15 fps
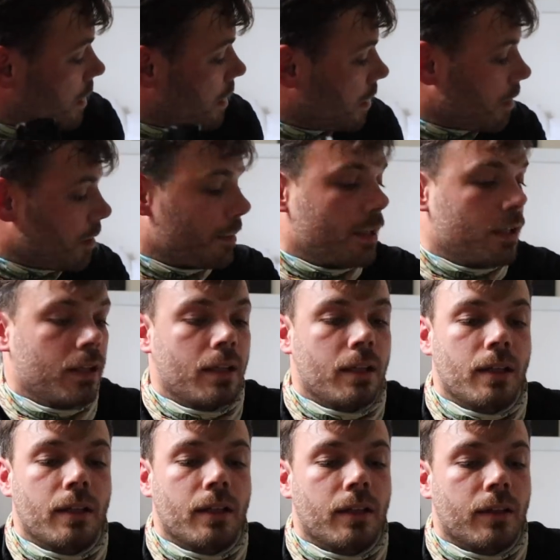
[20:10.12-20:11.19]
and then I'm going
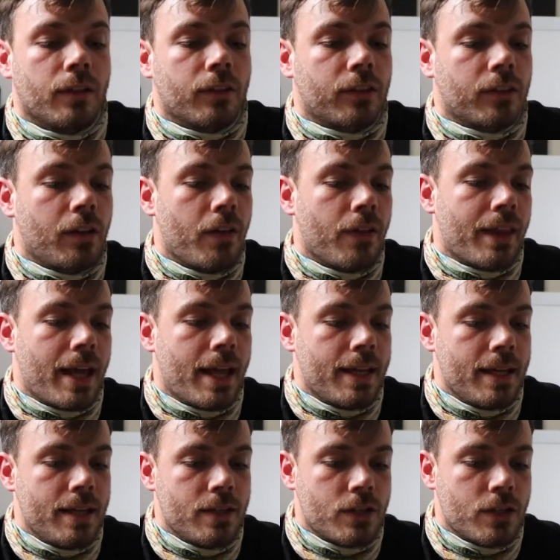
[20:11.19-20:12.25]
to slot that
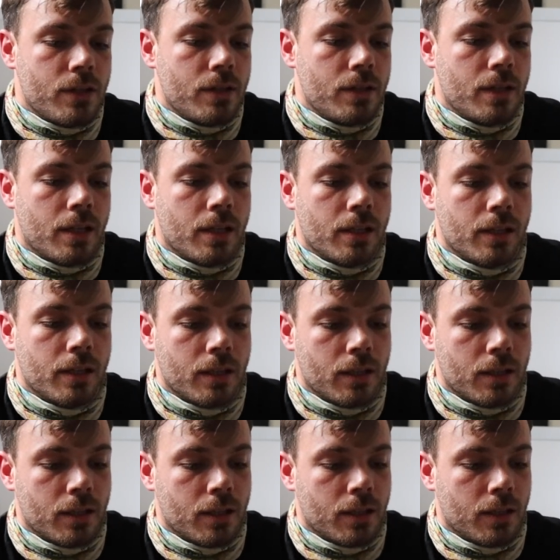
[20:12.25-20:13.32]
into
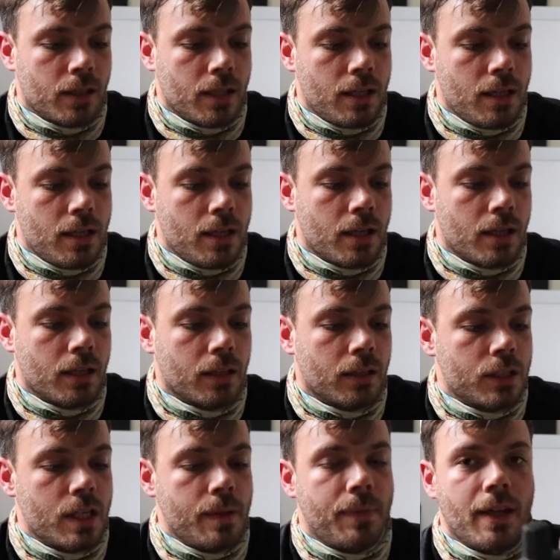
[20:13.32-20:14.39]
the
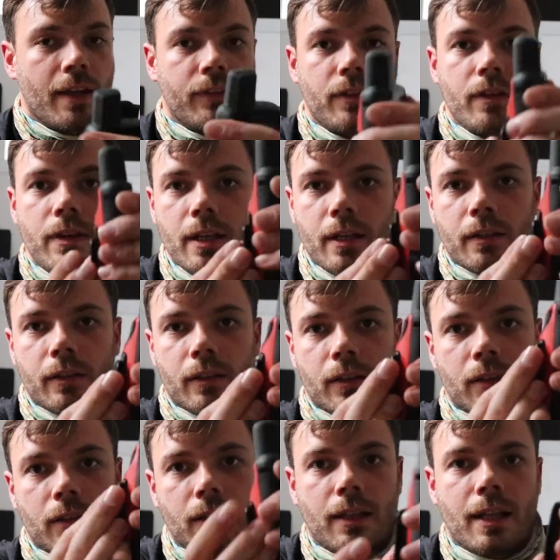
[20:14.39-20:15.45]
GPS unit,
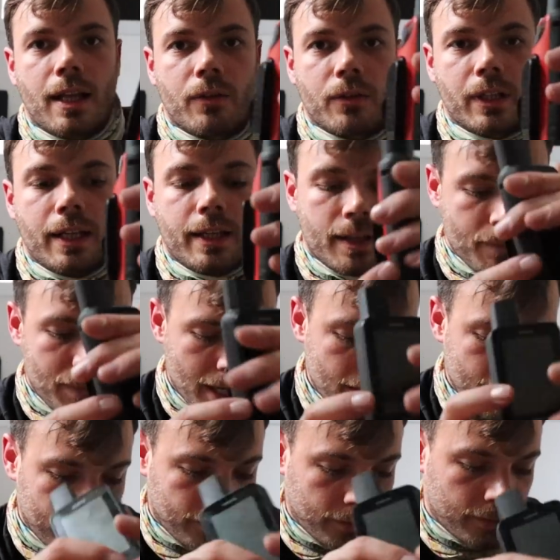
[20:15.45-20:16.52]
and that will click in
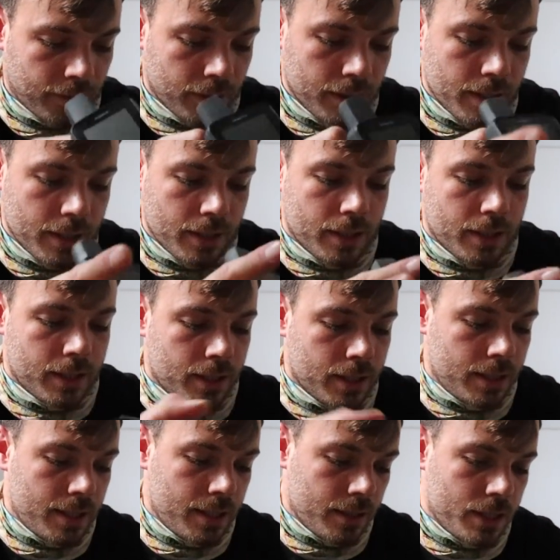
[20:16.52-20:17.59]
place.
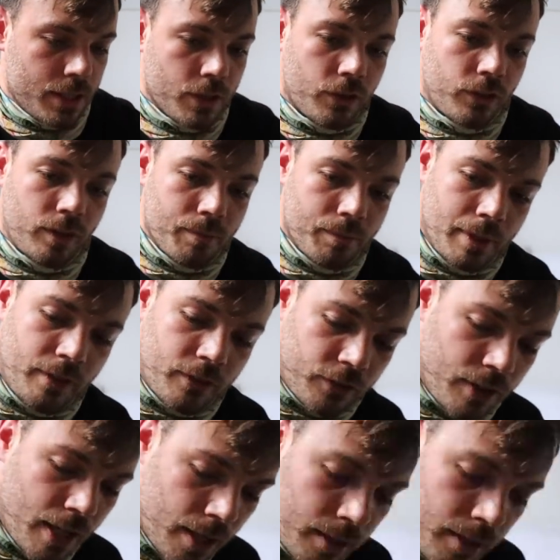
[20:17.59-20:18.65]
And then I just simply
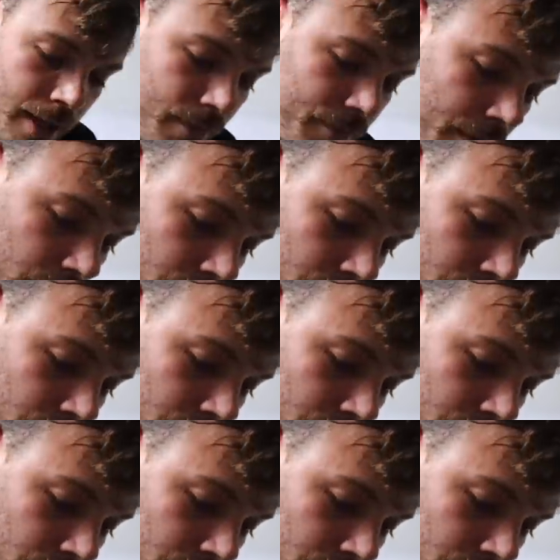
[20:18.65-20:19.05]
stick that